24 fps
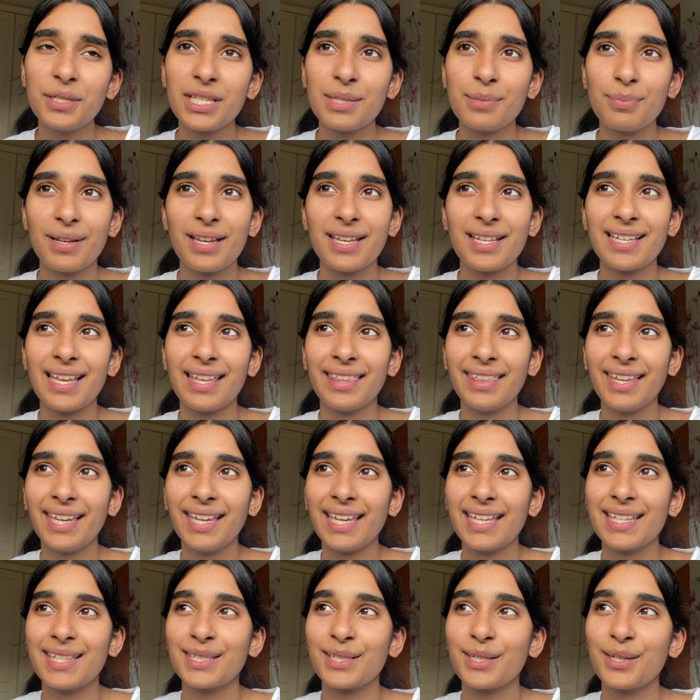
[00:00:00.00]
just because I
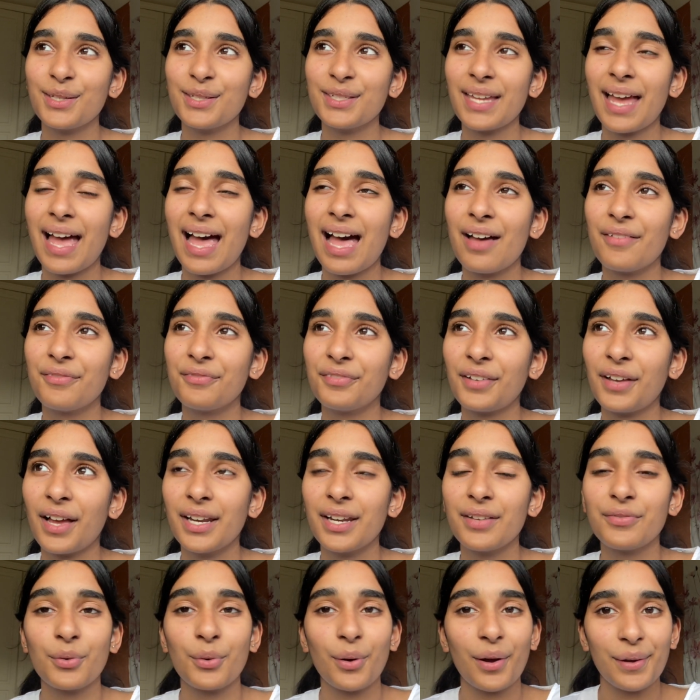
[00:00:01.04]
think it's good to have
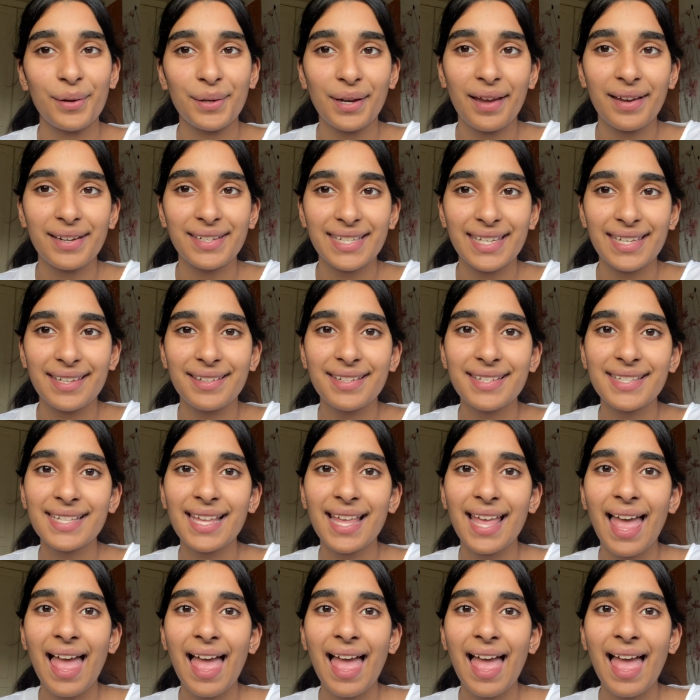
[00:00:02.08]
kind of your own ideas.